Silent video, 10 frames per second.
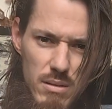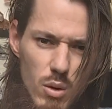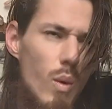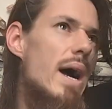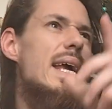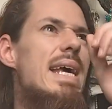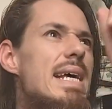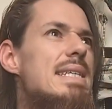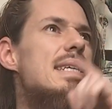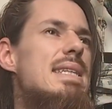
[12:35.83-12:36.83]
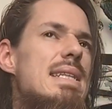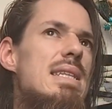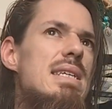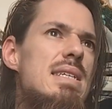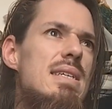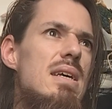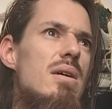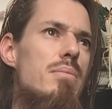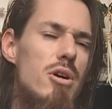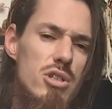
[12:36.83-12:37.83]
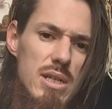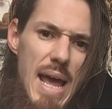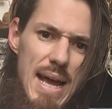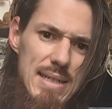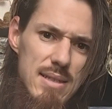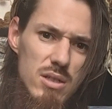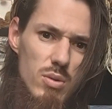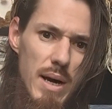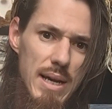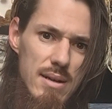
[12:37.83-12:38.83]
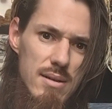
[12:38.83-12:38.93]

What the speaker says: Why is it that this person acts this way?